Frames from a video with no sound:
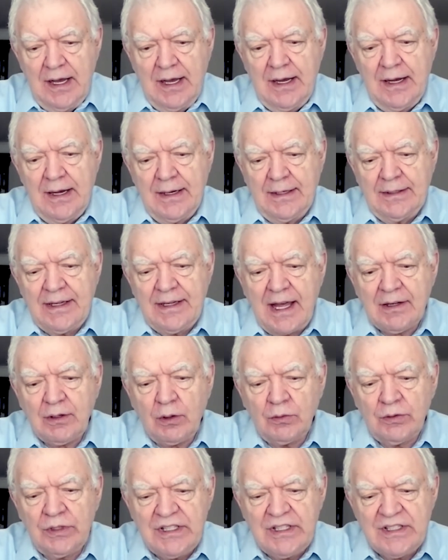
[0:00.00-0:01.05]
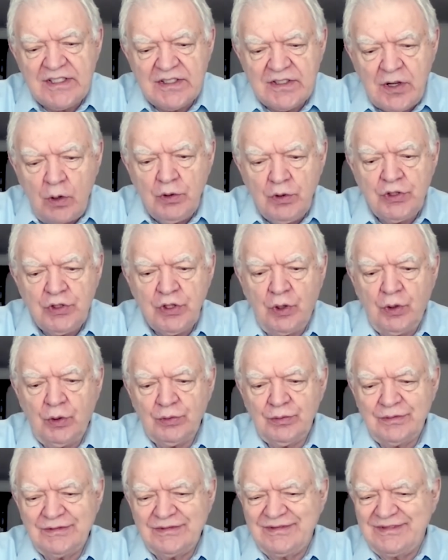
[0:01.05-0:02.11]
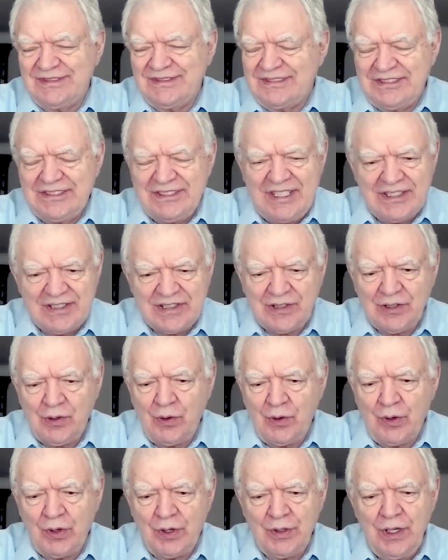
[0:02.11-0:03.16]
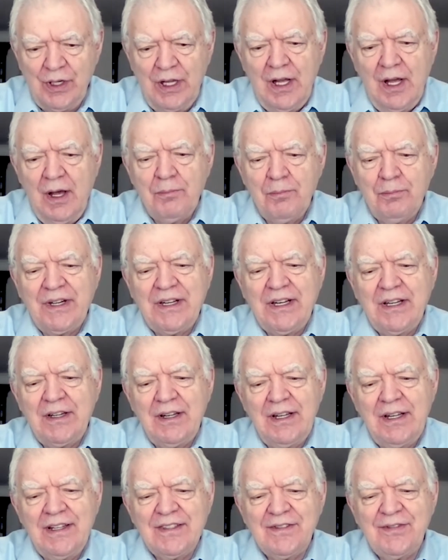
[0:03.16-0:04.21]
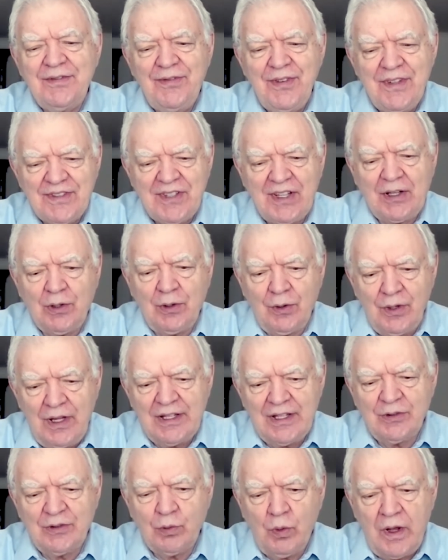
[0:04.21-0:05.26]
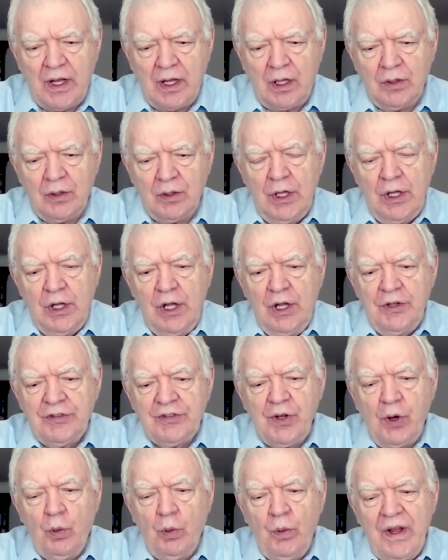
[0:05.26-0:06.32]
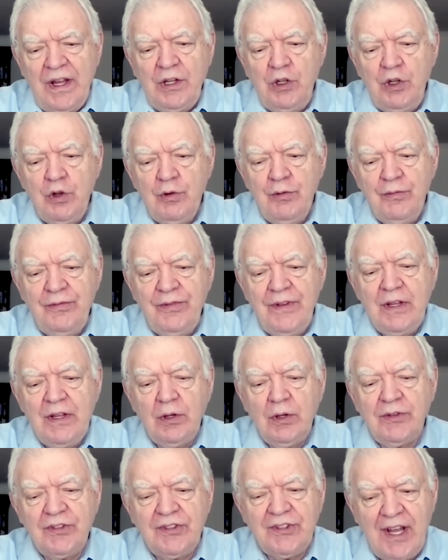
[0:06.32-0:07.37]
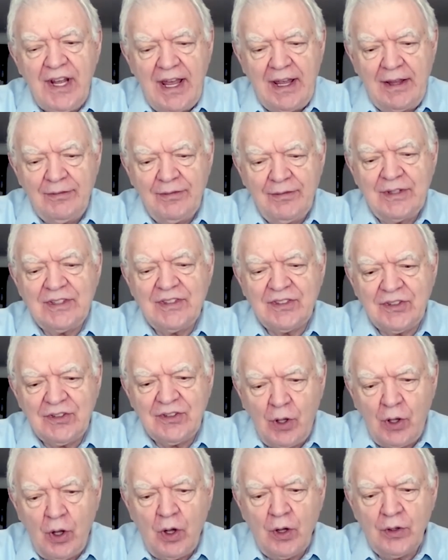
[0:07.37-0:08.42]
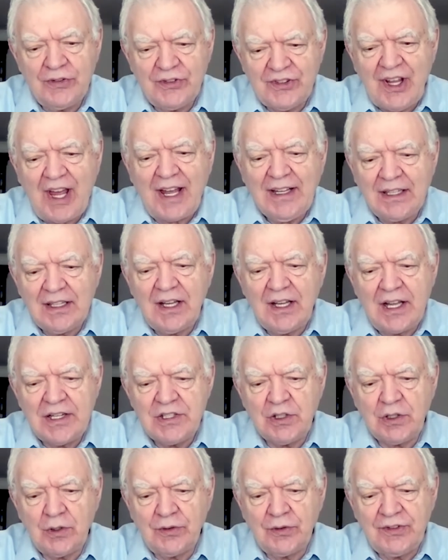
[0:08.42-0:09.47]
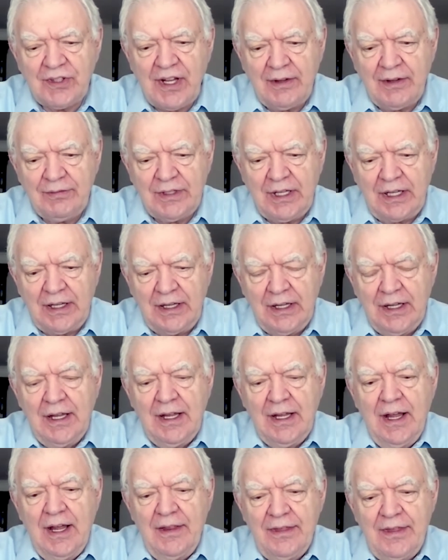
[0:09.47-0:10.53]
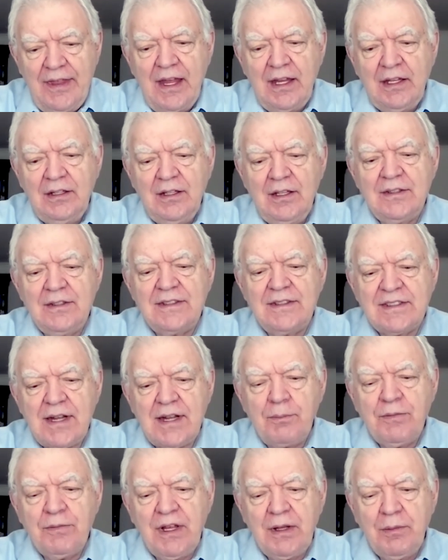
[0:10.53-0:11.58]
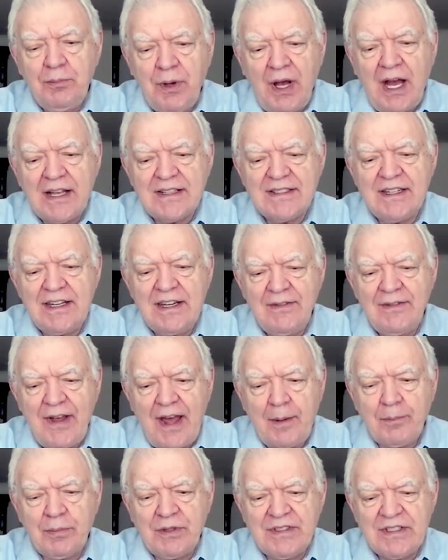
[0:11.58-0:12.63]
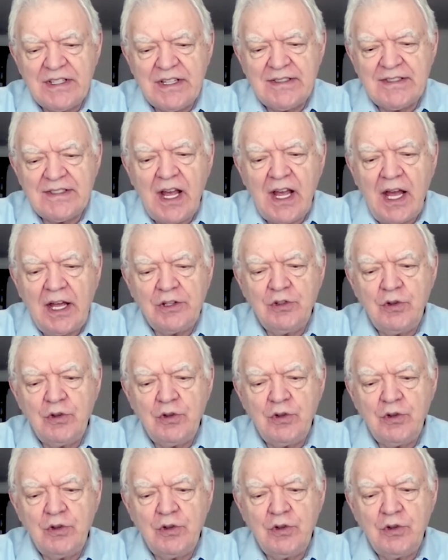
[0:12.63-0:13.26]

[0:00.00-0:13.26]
Not only social discord, but it is physical as well. So when you feel safe, it's called psychological safety, then something positive happens inside.